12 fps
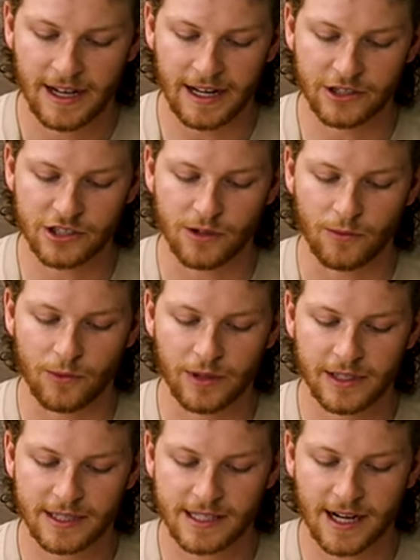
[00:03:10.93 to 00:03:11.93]
and just a
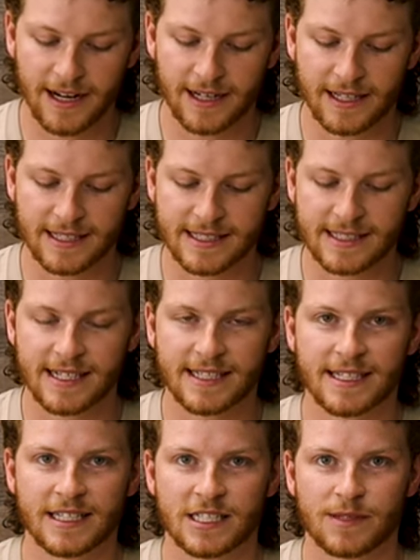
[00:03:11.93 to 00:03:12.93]
really tight,
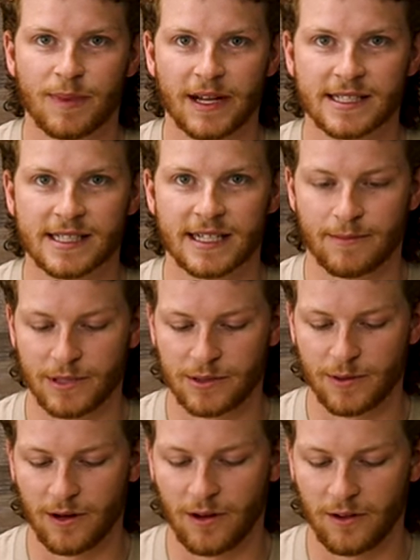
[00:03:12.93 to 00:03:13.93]
consistent spacing
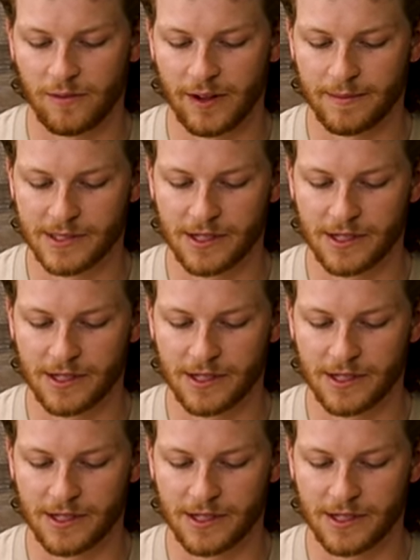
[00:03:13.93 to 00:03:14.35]
between all of them.